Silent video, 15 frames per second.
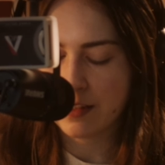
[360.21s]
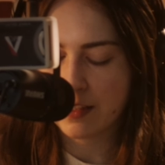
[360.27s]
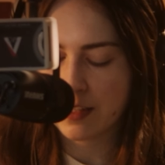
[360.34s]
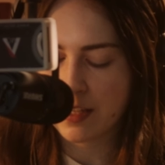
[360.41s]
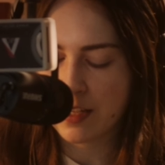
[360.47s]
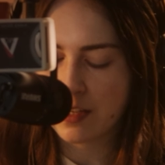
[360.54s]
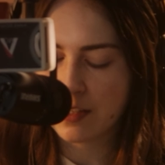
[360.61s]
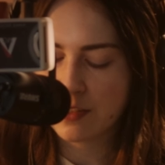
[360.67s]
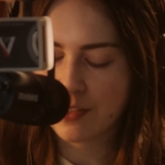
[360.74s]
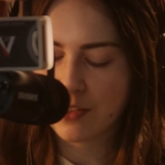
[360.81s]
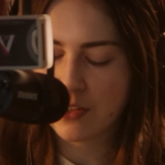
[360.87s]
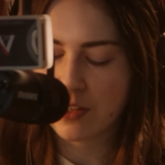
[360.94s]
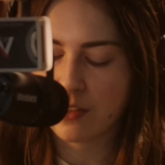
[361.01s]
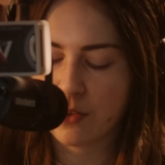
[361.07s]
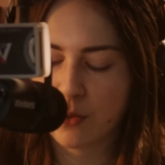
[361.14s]
the king took
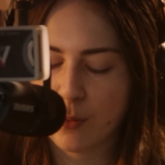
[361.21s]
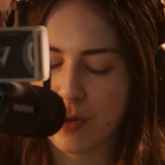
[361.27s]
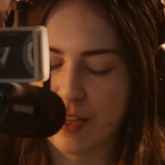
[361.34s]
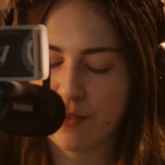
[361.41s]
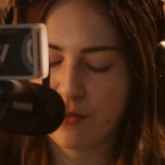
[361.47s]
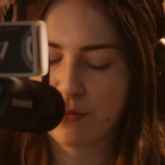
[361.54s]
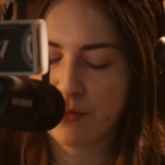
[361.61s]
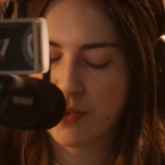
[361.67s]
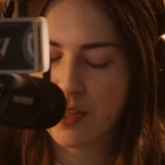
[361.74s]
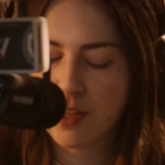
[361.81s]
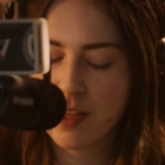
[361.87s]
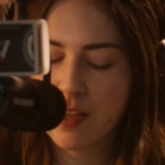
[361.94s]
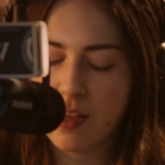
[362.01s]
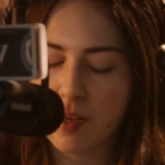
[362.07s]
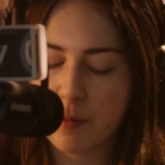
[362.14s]
another wife,
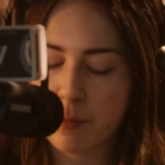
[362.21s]
a